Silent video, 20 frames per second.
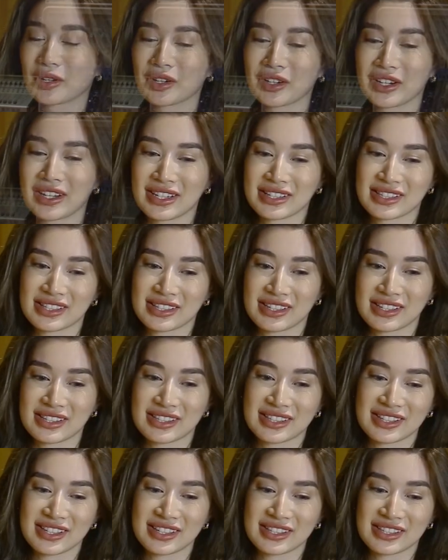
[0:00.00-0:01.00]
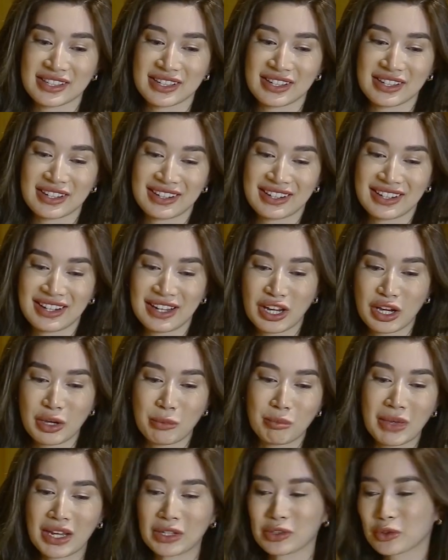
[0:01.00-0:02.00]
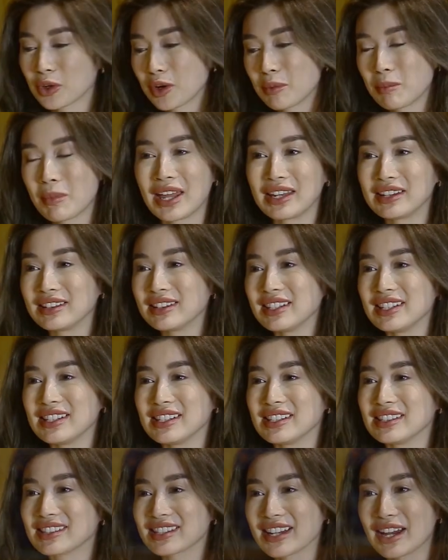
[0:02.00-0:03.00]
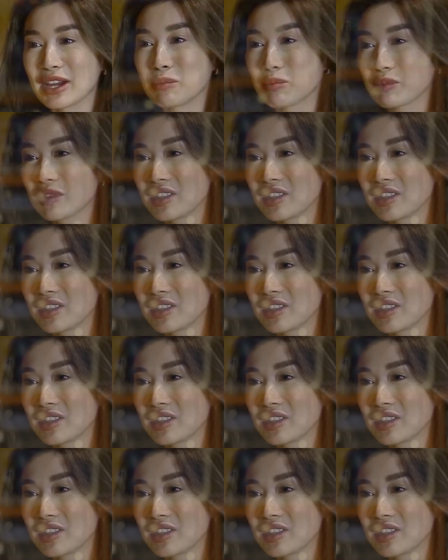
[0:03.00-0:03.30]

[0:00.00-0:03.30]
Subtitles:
Flores. It's a mentor-mentee type